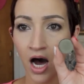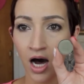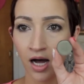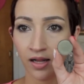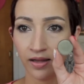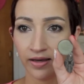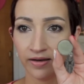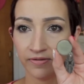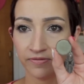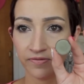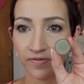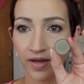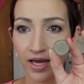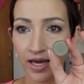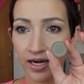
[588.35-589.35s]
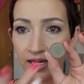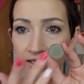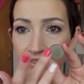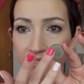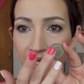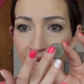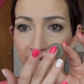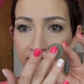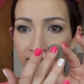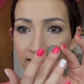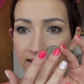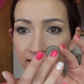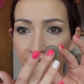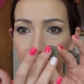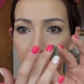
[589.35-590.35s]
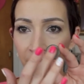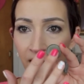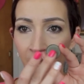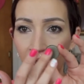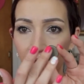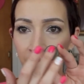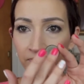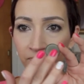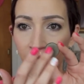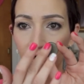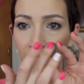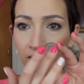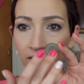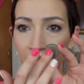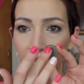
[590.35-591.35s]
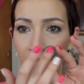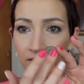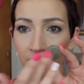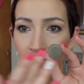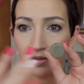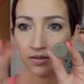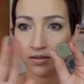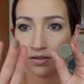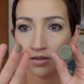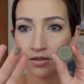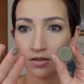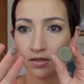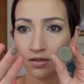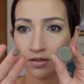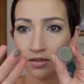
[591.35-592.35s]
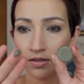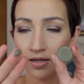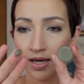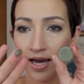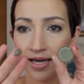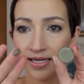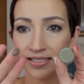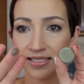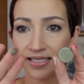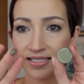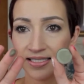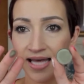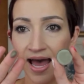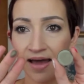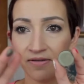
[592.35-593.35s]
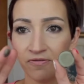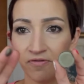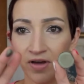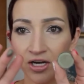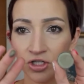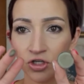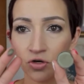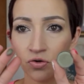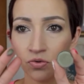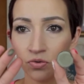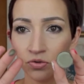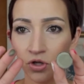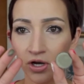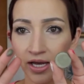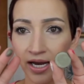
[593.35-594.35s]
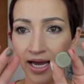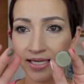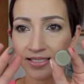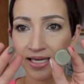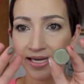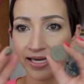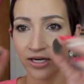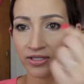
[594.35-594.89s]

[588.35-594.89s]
olive, and it's a deep olive green. And it's a satin finish. Ooh, look, it has like